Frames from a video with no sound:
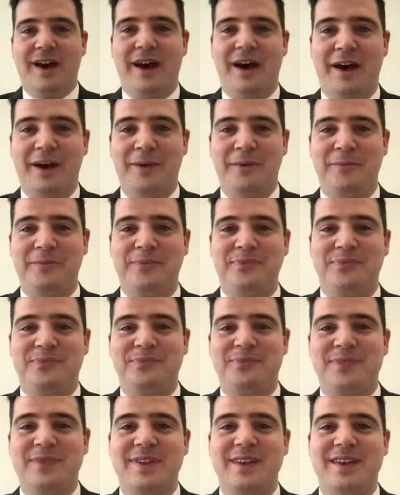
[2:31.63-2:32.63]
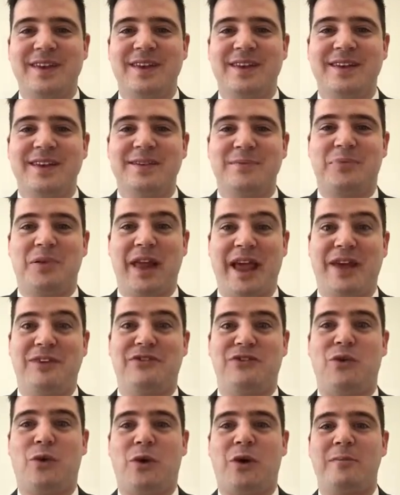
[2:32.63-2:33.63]
um, plan
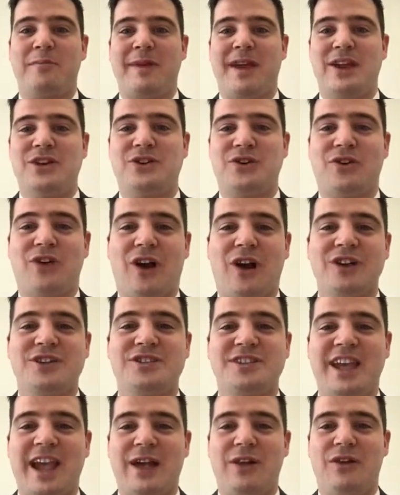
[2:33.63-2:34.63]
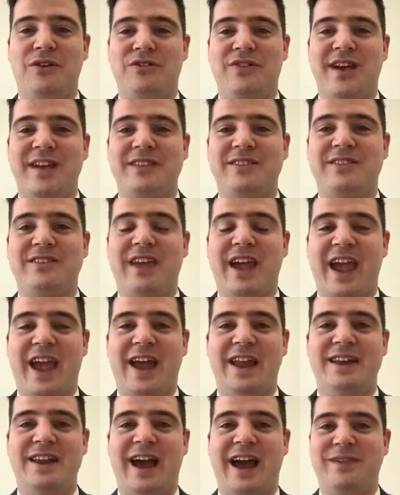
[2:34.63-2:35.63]
four major large scale events
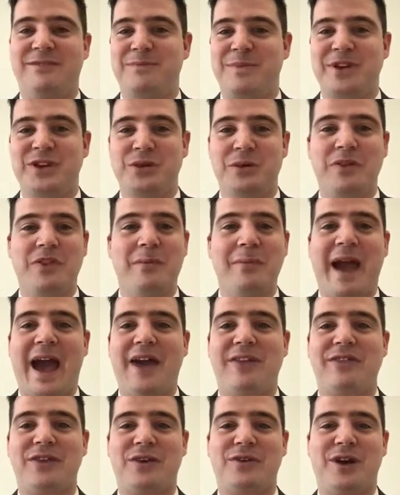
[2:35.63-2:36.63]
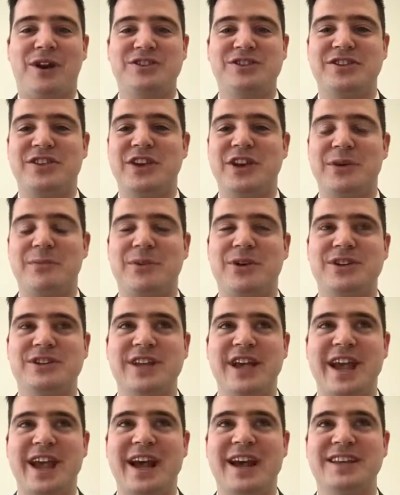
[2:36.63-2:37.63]
and I've been doing the math and crunching the
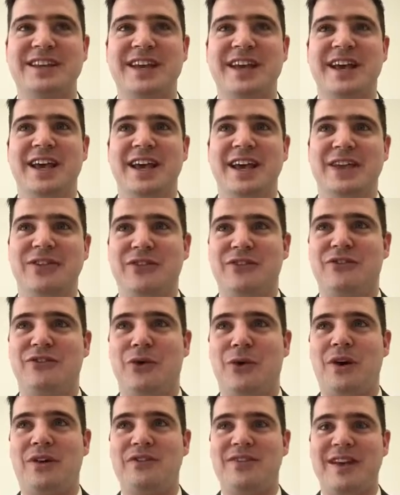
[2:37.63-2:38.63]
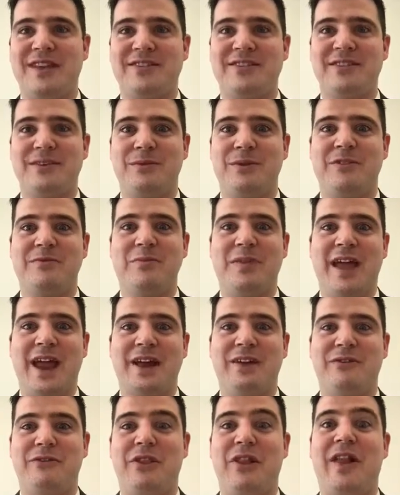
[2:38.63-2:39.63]
numbers and in the four events that we've
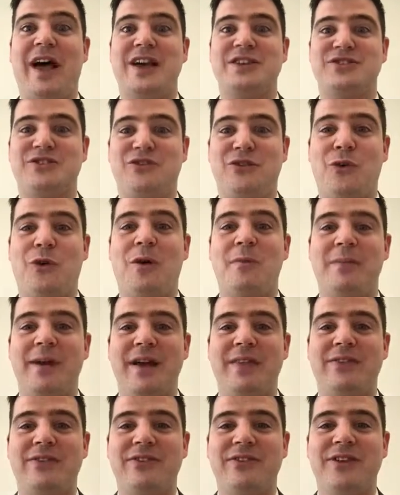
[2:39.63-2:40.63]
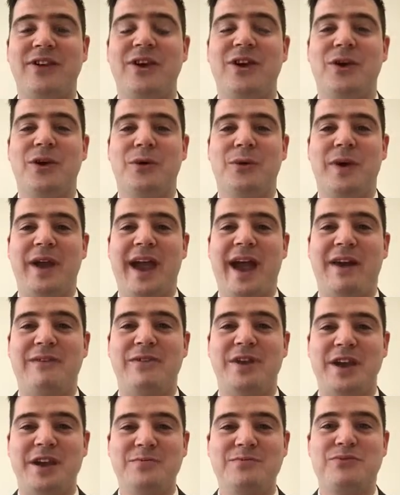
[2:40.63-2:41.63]
planned over the last four months we
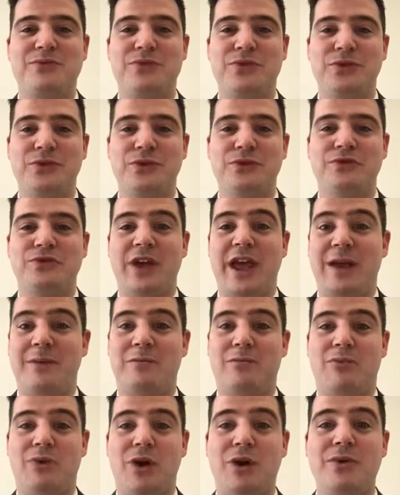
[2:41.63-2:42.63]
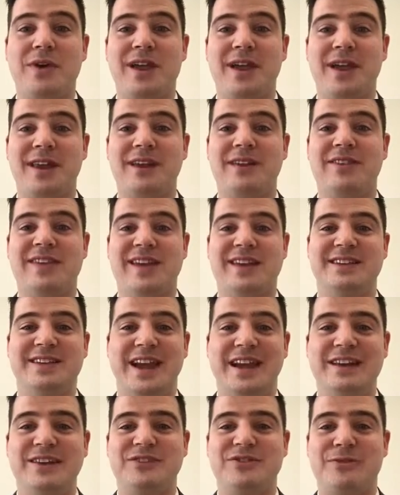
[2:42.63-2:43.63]
have improved and broken the
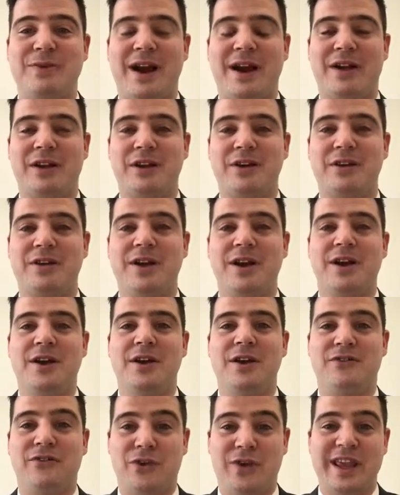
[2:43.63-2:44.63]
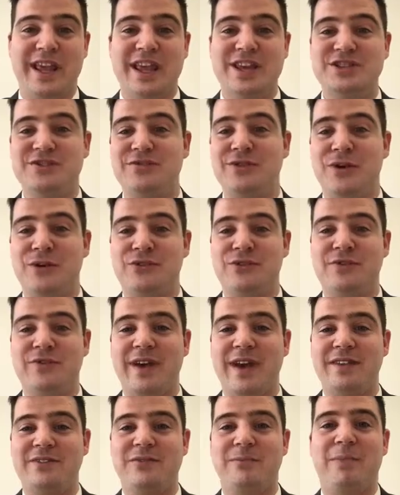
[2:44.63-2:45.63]
attendance record for each of those
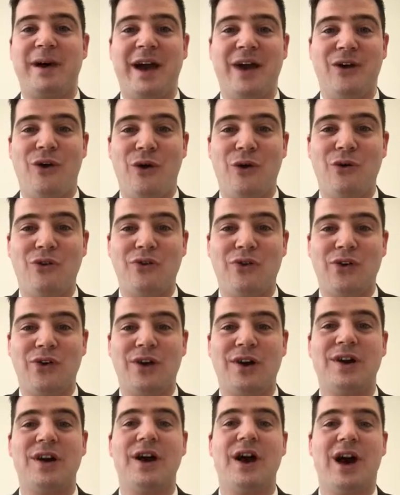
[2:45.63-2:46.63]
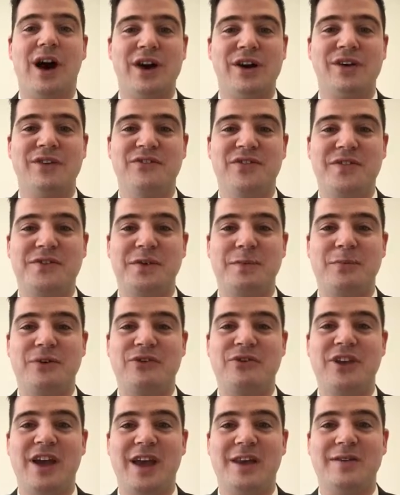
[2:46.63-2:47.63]
events by over
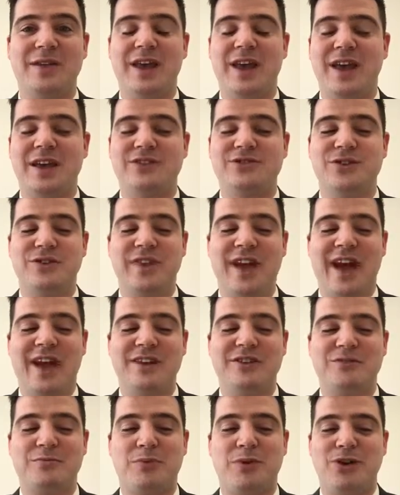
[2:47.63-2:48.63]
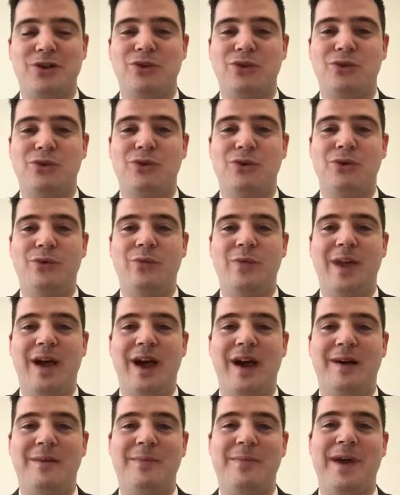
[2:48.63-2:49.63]
150% so that is pretty cool
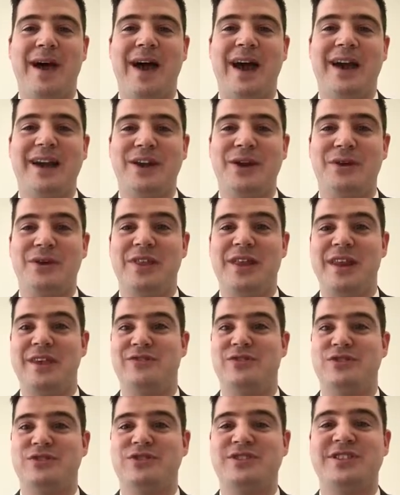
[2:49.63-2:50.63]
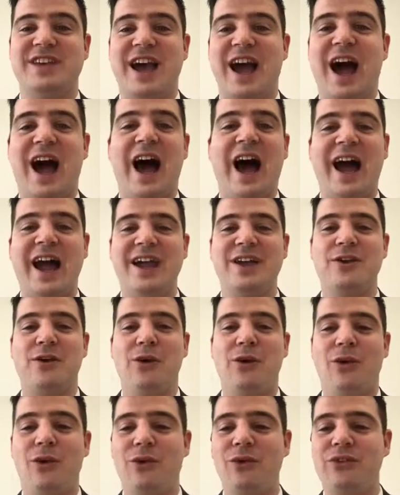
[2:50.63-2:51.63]
um, I know that if you set high
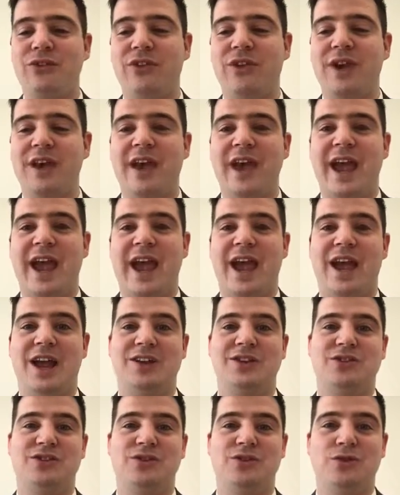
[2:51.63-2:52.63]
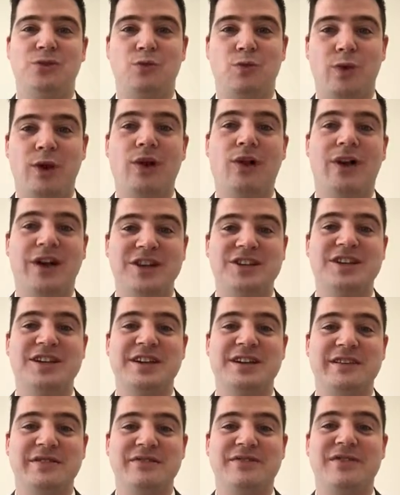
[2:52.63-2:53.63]
goals and you will
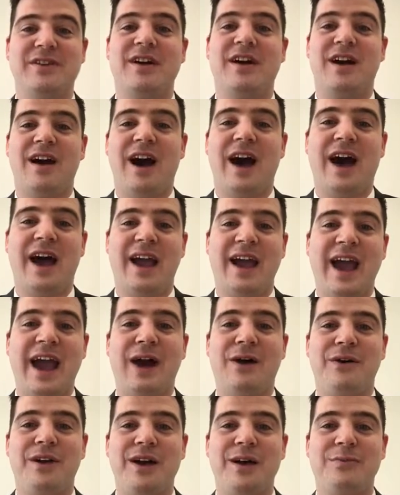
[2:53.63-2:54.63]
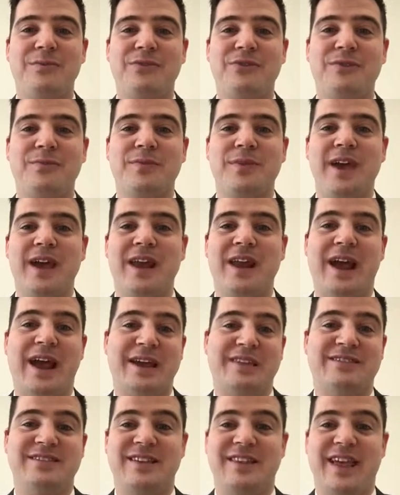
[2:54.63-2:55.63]
achieve high outcomes and
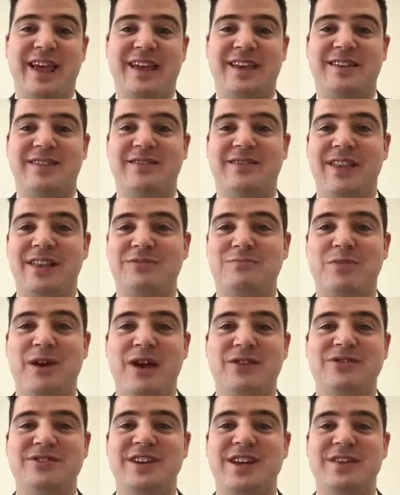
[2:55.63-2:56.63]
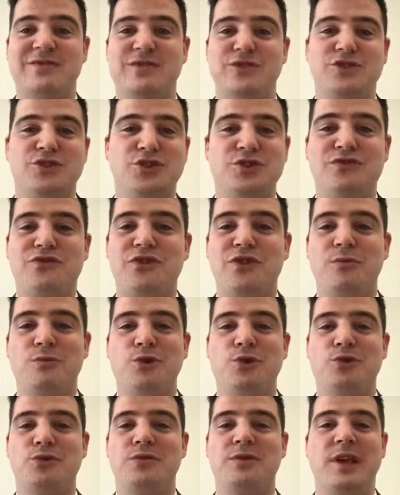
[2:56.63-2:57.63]
I sit like Les Brown said, if you shoot for the
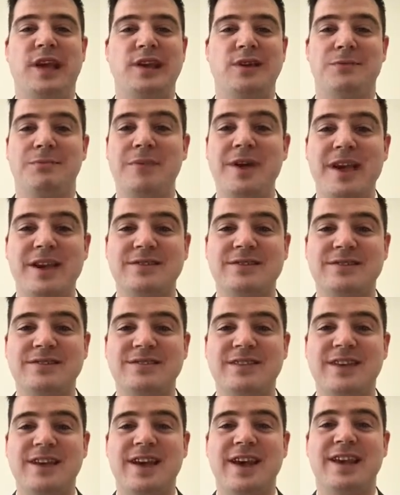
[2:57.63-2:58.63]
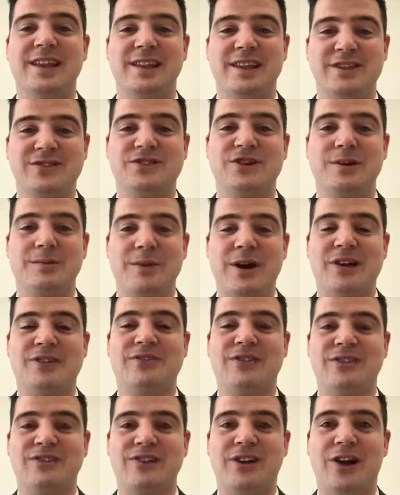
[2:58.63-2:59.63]
moon and you miss, at least you're
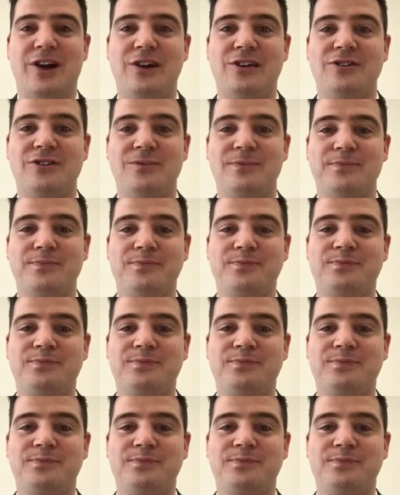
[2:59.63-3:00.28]
amongst the stars.